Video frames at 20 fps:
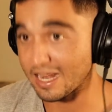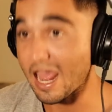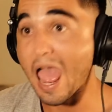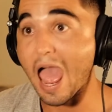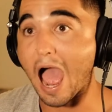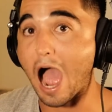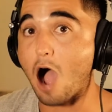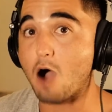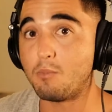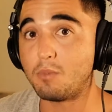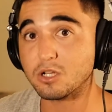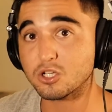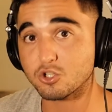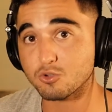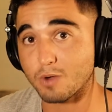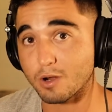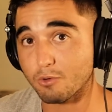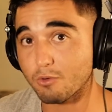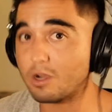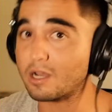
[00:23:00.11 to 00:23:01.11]
how much do I
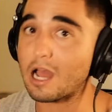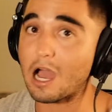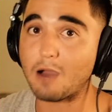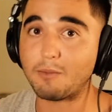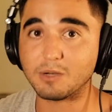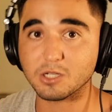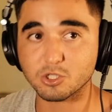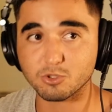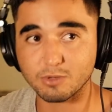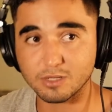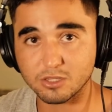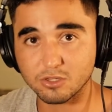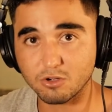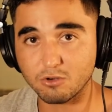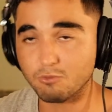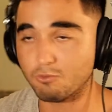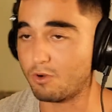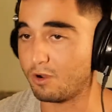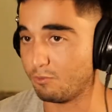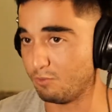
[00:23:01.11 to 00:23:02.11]
run, how much do I don't
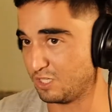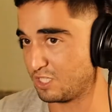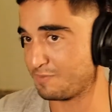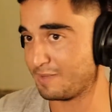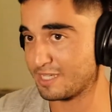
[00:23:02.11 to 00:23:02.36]
run, what's my